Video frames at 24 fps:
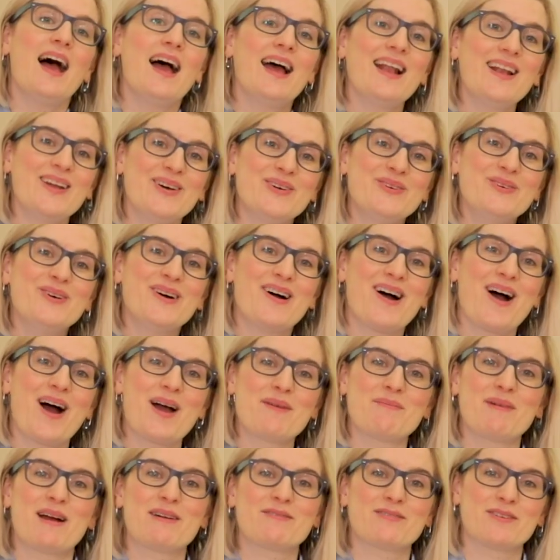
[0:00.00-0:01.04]
Hello,
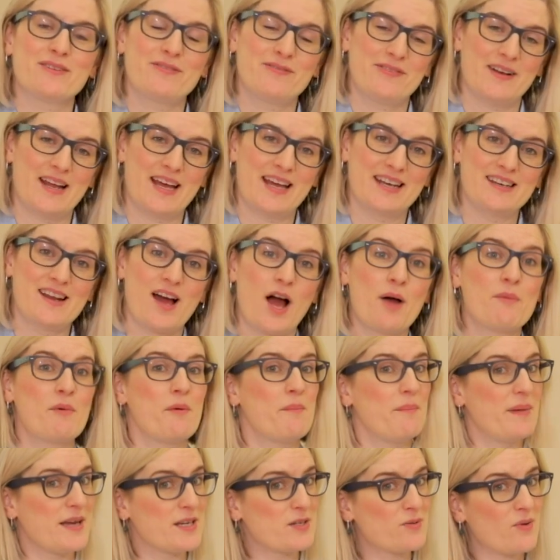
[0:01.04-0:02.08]
I'm Avril Flynn. I'm a
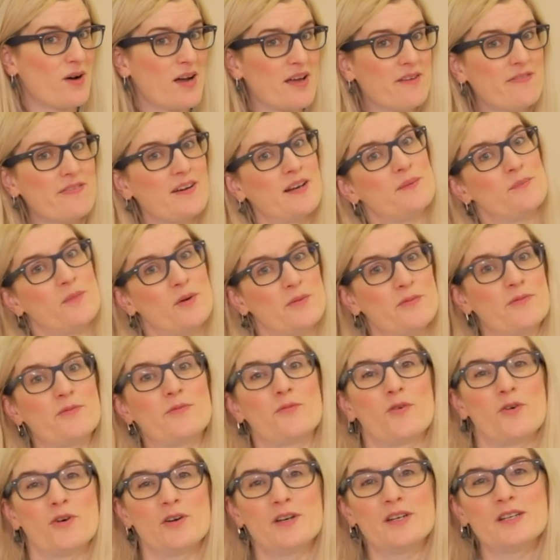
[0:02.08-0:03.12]
midwife and a mum
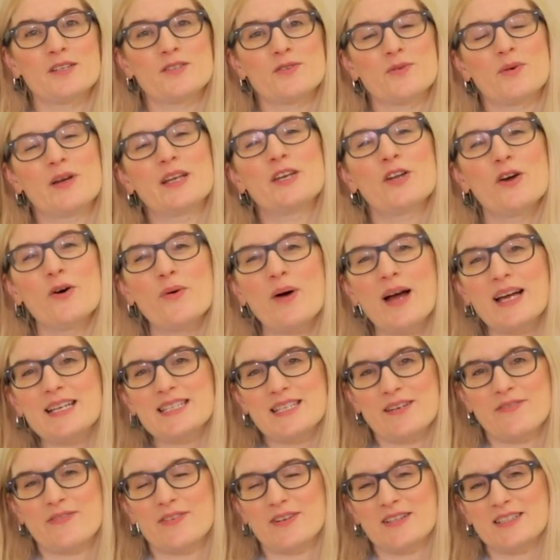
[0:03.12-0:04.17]
of one, so I know how
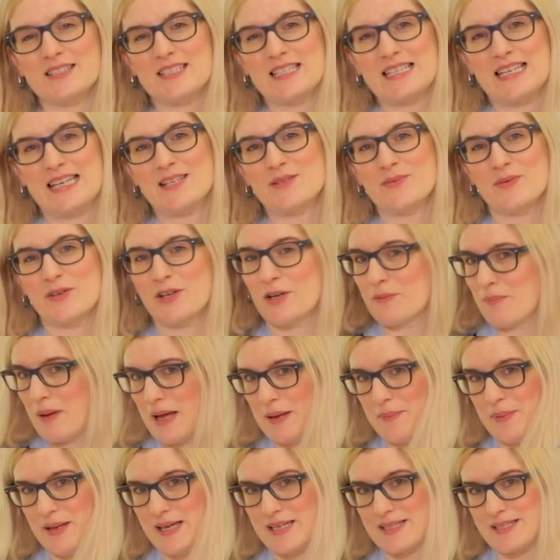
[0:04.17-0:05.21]
difficult it is when your
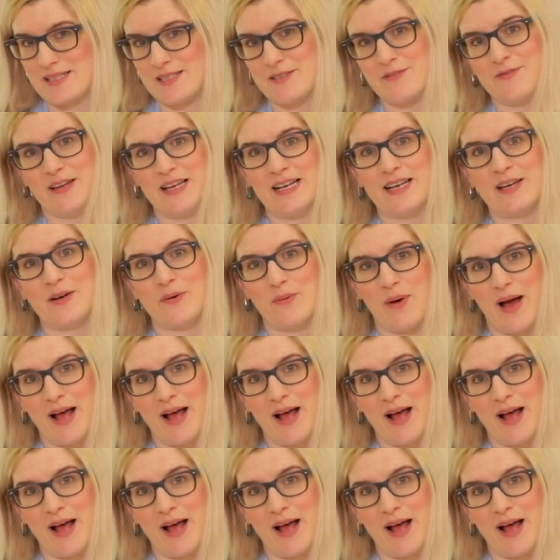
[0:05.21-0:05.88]
baby isn't feeling